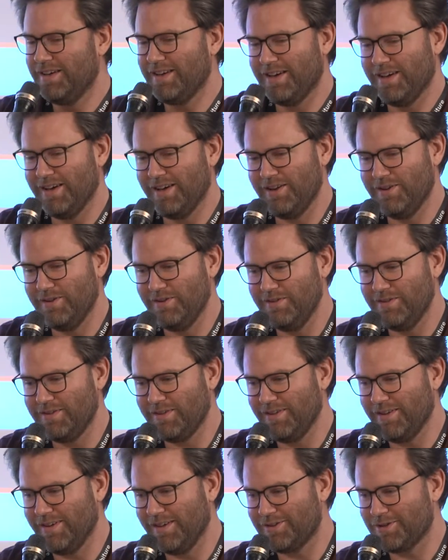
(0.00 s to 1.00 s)
And
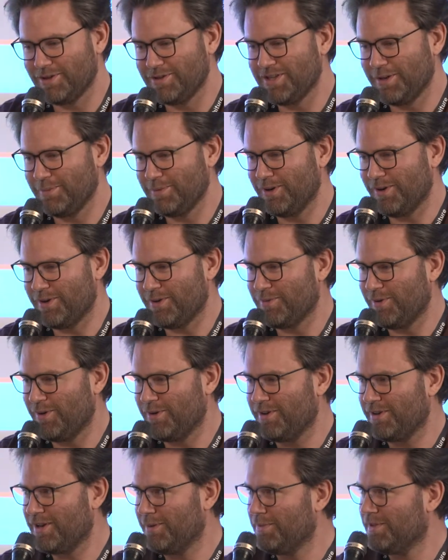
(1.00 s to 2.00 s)
it turns out we got it
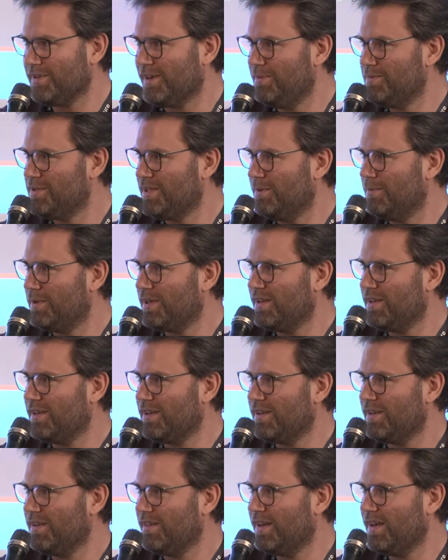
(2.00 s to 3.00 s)
wrong a couple times in the
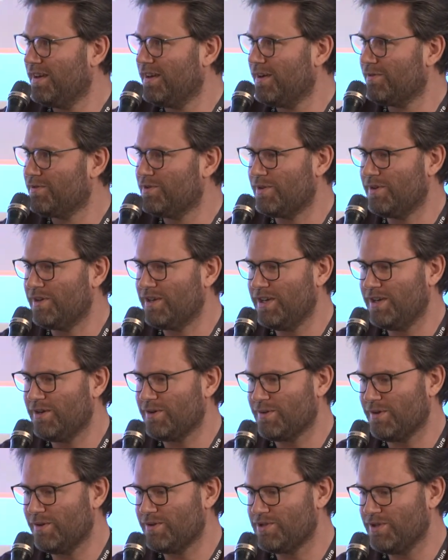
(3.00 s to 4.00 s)
beginning, and then after a
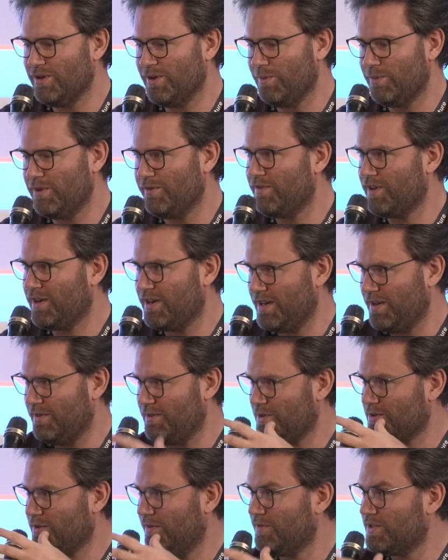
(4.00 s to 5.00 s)
year or so, we figured out
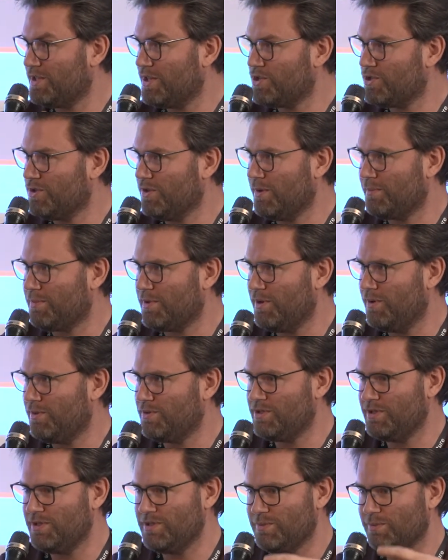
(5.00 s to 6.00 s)
this conversational
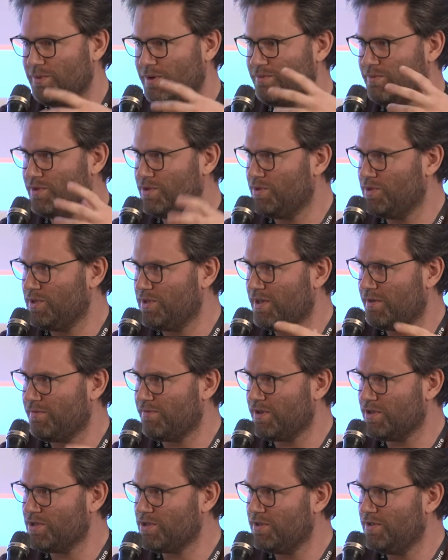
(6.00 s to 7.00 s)
approach is what reduces that
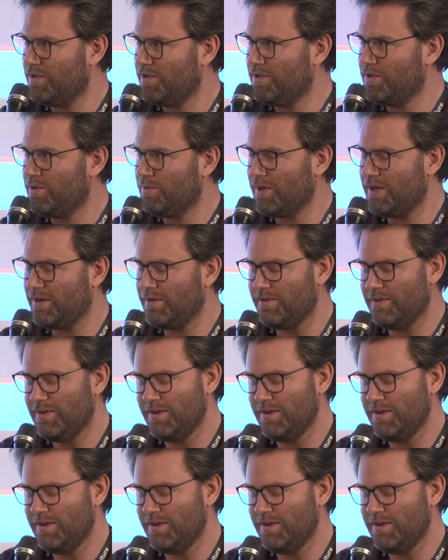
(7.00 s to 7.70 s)
friction in a new way.